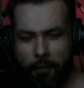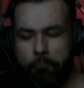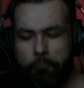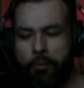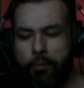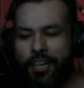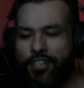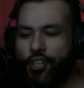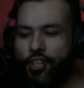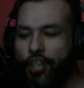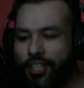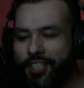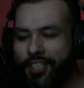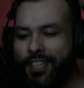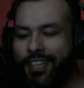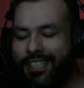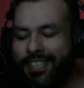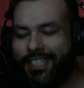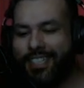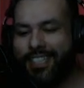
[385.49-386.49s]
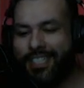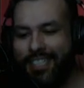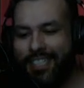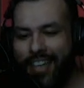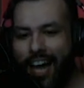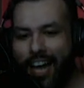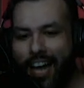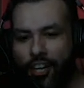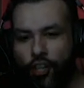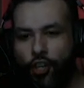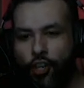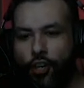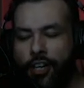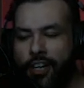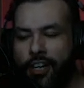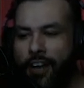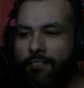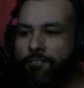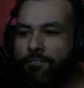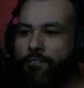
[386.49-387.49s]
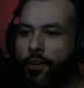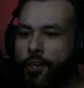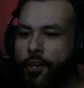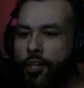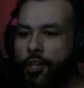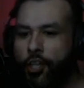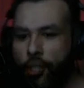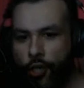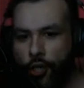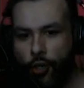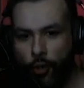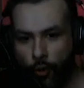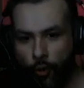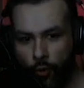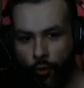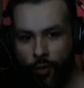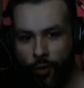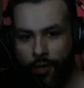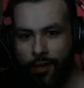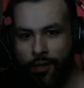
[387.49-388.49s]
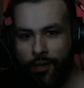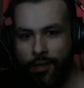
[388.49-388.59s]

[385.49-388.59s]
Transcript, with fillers: But just because it's not good enough for you